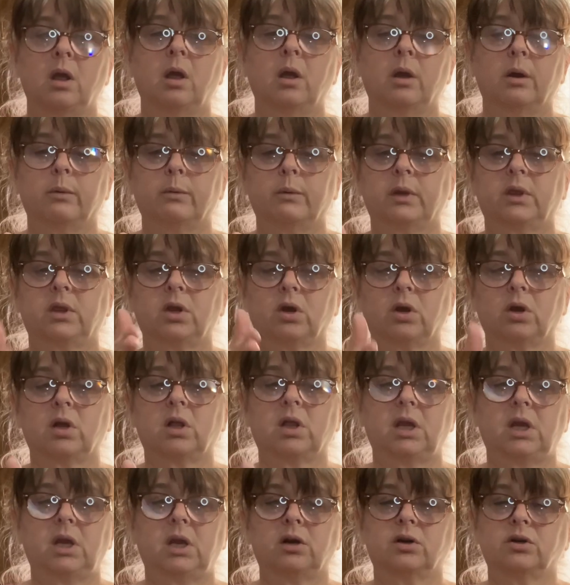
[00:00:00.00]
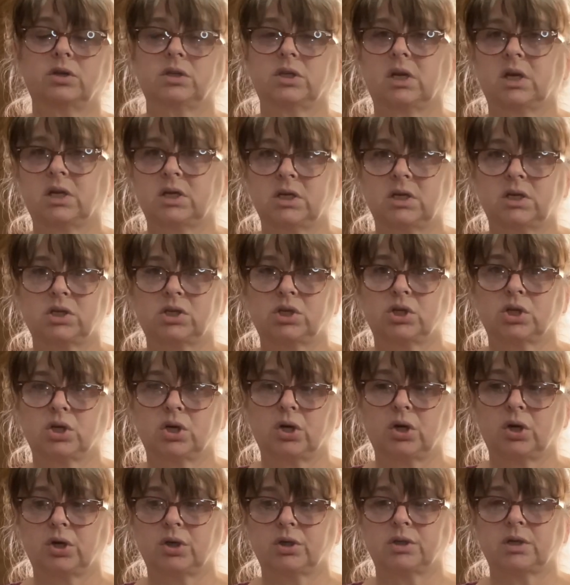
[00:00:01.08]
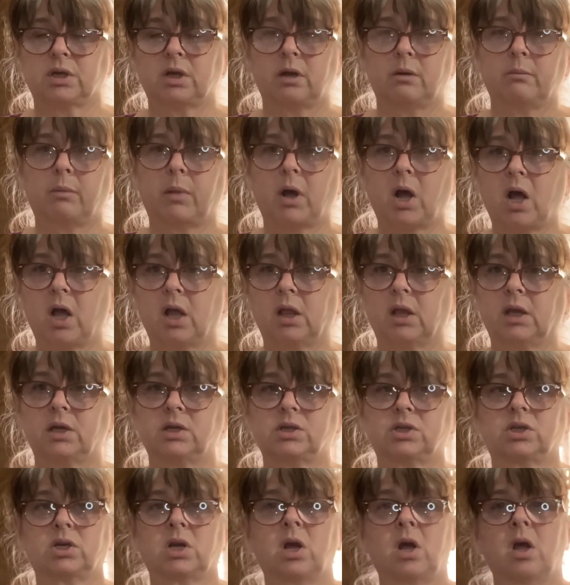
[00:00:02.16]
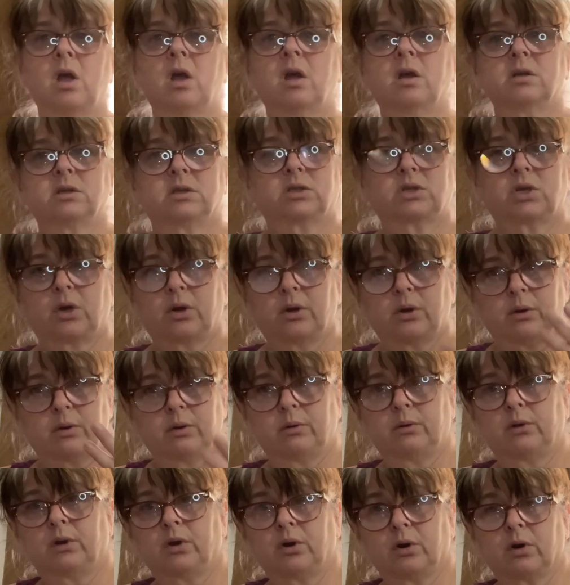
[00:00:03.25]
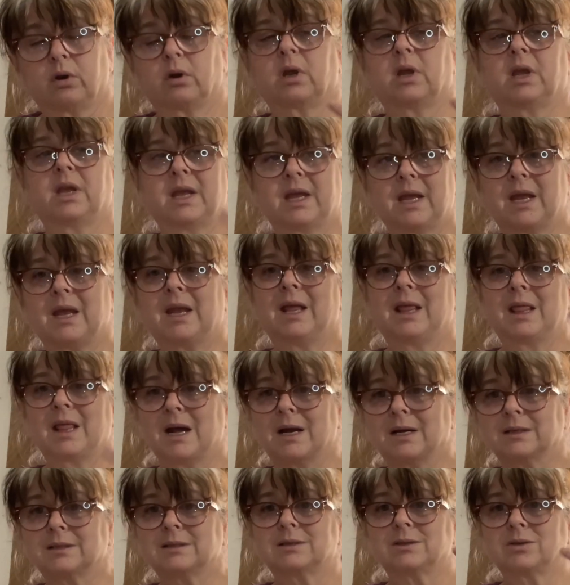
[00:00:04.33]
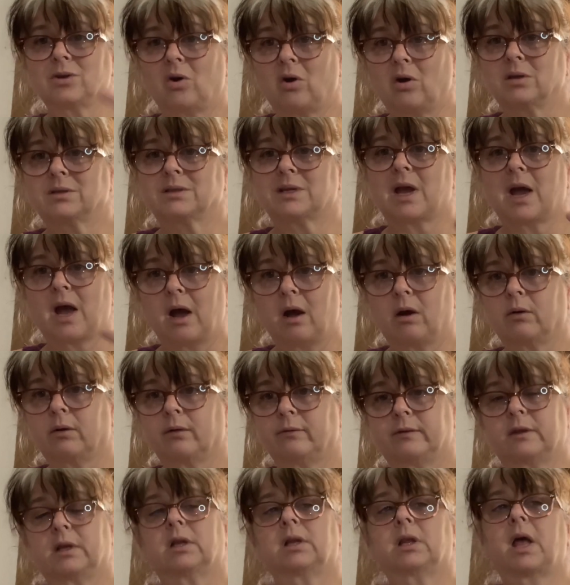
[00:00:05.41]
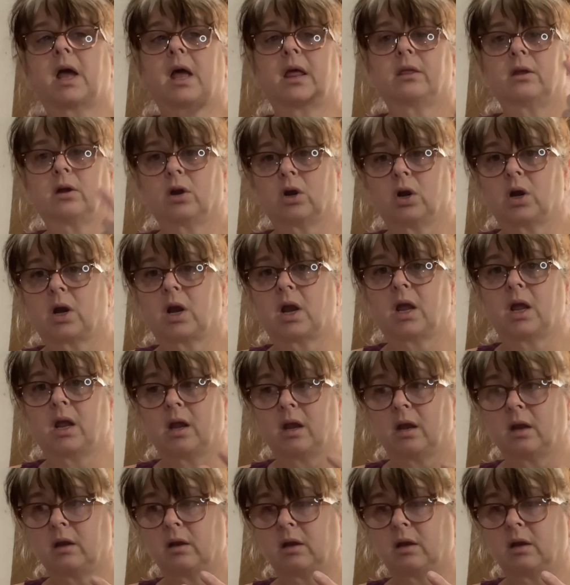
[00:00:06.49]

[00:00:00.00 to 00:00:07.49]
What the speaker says: with your cleaners, conditioners, and polish, so you're getting that salt out of the leather and